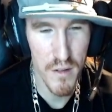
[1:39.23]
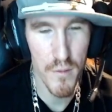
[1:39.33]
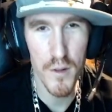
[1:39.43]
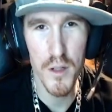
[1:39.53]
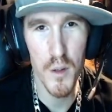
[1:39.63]

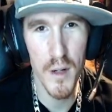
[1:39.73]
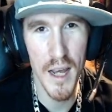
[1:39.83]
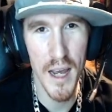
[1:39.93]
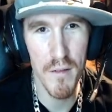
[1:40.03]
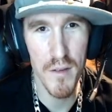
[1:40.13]

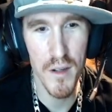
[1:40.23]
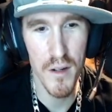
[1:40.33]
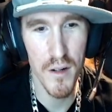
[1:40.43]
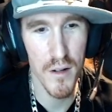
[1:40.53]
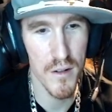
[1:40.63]
2.5
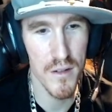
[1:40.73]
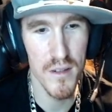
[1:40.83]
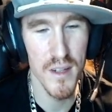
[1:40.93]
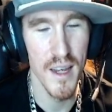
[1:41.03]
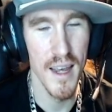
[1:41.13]
years,
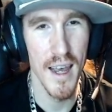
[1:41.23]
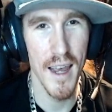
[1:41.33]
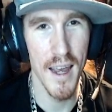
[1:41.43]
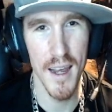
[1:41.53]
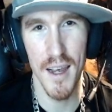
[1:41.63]

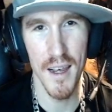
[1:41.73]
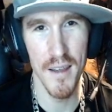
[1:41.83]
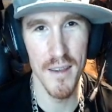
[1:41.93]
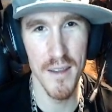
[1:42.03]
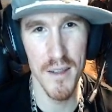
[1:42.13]

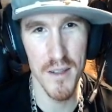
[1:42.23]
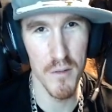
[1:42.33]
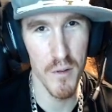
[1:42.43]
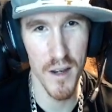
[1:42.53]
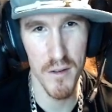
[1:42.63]
and this you
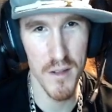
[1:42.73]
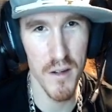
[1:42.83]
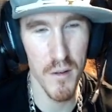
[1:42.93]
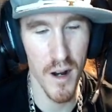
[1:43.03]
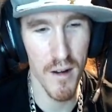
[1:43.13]
said you
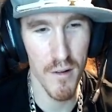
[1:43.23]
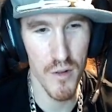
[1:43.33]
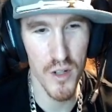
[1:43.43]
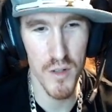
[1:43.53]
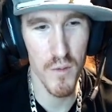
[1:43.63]
got it
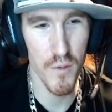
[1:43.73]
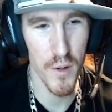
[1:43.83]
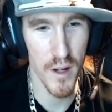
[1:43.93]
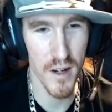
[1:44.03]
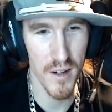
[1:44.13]
just before you
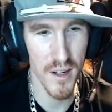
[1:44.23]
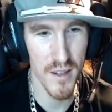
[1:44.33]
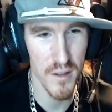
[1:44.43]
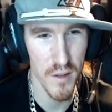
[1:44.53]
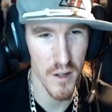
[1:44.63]
got your kids,
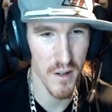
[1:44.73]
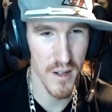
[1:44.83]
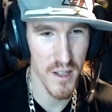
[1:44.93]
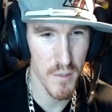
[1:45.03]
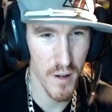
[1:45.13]
so then your
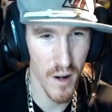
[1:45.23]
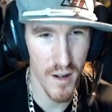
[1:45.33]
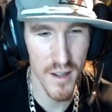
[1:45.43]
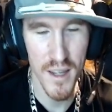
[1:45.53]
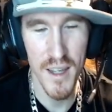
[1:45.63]
kid's been on
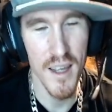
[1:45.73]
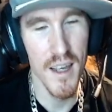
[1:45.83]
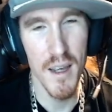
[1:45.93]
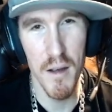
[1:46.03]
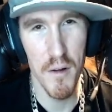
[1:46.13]
it.
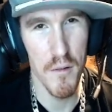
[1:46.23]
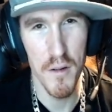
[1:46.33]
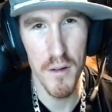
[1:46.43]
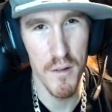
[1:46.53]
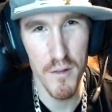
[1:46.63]

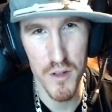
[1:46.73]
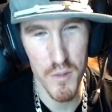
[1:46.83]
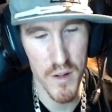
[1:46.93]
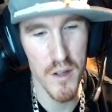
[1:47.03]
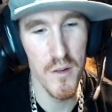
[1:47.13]
You've just
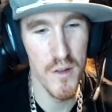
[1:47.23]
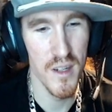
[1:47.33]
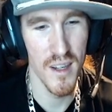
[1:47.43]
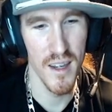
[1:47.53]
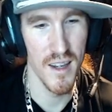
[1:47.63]
been using
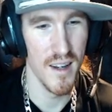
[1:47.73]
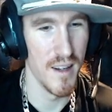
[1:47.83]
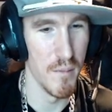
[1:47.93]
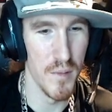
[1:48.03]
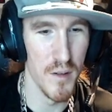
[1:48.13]
it,
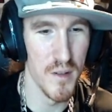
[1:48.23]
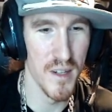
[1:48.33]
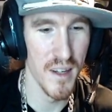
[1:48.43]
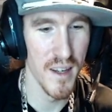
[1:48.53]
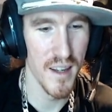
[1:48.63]
abusing
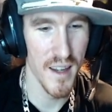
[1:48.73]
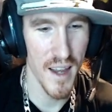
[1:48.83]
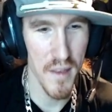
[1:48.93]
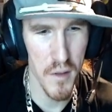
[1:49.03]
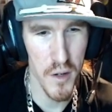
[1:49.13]
it,
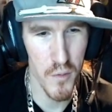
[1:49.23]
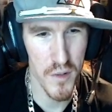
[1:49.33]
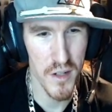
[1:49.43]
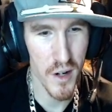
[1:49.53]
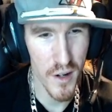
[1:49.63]
and then you
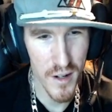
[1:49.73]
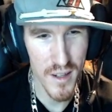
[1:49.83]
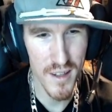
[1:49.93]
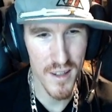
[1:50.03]
return it.